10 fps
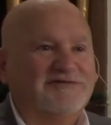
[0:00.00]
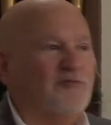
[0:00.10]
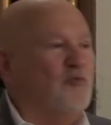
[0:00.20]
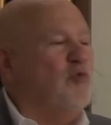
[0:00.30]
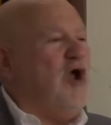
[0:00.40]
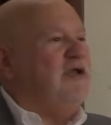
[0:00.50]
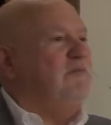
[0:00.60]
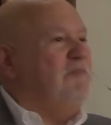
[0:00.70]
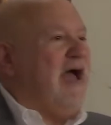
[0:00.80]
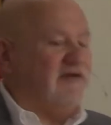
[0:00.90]
What
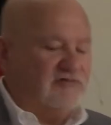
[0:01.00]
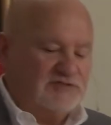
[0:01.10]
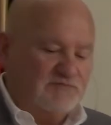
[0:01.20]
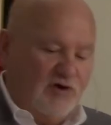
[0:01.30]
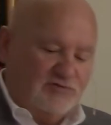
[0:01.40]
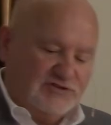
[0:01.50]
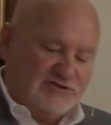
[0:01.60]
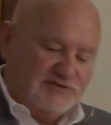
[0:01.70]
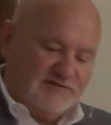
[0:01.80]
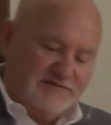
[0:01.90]
matters
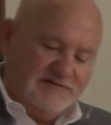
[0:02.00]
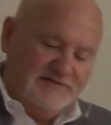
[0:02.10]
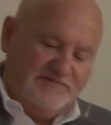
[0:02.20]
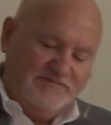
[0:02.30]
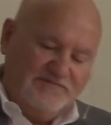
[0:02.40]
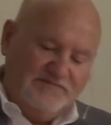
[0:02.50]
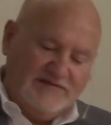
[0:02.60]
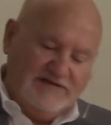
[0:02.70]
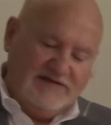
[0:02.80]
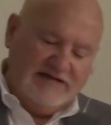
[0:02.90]
most?
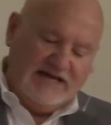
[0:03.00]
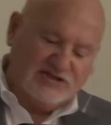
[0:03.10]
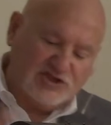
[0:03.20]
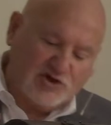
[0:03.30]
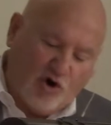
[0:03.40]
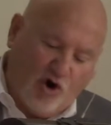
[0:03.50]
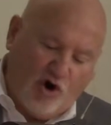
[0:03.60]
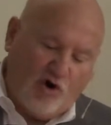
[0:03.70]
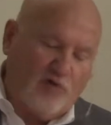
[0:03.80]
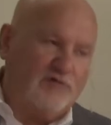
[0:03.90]
His
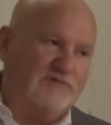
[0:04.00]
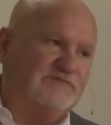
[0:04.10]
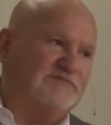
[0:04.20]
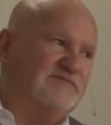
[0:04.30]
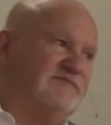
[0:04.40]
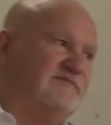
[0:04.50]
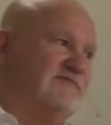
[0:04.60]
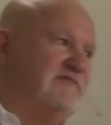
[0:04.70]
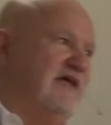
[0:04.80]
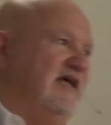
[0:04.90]
call
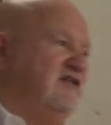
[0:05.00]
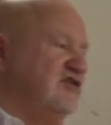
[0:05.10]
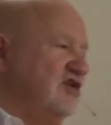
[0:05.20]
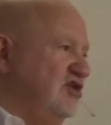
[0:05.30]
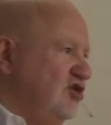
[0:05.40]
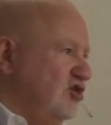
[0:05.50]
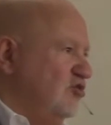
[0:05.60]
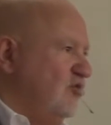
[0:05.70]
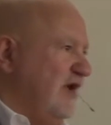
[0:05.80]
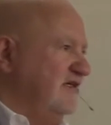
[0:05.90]
is to
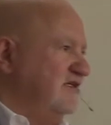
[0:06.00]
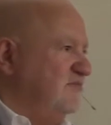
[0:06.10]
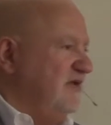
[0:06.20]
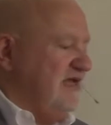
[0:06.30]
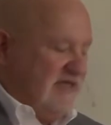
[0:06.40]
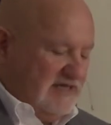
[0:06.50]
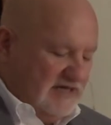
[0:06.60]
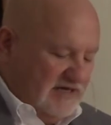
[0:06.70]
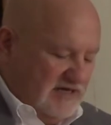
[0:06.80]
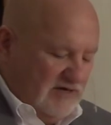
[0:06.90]
you and to
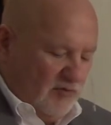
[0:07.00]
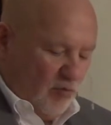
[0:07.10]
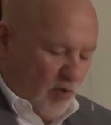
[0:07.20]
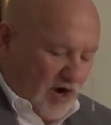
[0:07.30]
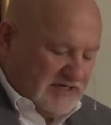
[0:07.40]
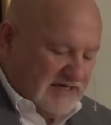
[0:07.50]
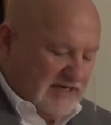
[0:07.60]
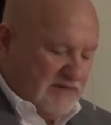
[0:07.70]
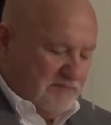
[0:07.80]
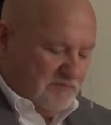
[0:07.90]
me.
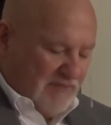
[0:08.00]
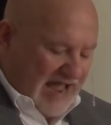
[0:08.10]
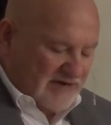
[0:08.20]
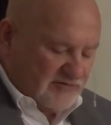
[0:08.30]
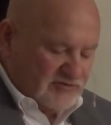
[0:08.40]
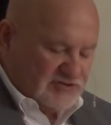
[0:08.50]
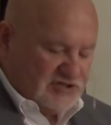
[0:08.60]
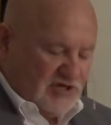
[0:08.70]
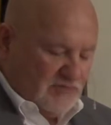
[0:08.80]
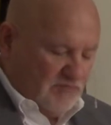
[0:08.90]
What matters
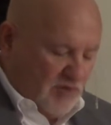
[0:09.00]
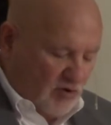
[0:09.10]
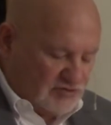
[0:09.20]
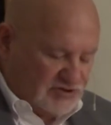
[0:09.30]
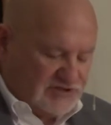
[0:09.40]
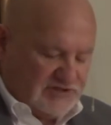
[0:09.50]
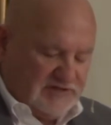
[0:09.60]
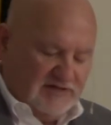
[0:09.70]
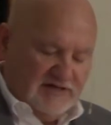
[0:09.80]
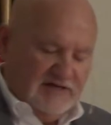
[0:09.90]
most?
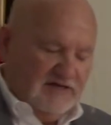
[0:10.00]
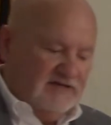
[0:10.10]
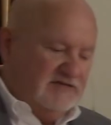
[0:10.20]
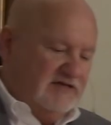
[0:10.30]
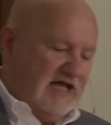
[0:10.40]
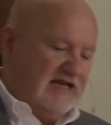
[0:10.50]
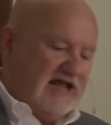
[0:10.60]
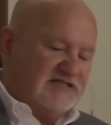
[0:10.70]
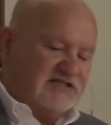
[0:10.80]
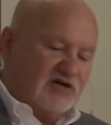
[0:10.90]
And
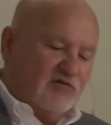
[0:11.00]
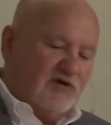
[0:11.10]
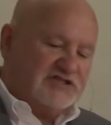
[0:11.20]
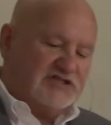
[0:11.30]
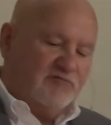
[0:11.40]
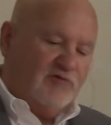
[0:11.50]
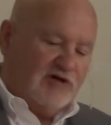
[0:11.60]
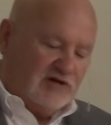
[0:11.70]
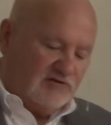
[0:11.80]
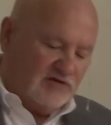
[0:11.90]
that's the question we're
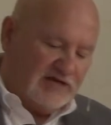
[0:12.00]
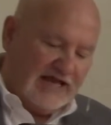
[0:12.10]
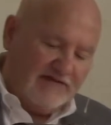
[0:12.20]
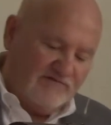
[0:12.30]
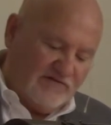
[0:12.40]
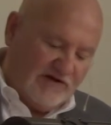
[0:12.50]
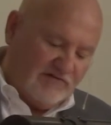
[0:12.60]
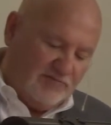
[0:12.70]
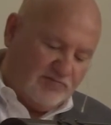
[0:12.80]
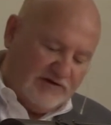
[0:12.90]
going to look at
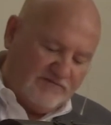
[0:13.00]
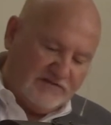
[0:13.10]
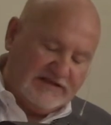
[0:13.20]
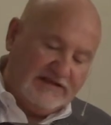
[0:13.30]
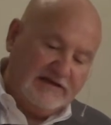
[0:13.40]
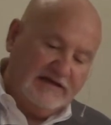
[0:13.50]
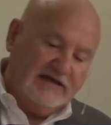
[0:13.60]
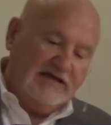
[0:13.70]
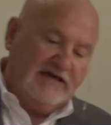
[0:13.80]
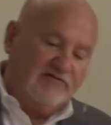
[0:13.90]
very briefly
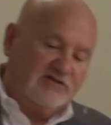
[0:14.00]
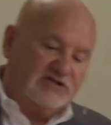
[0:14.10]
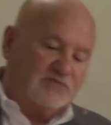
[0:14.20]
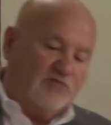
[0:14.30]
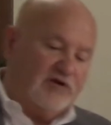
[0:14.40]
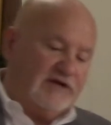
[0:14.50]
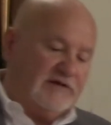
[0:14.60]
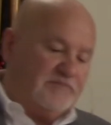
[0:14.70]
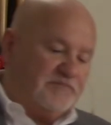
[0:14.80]
here this morning.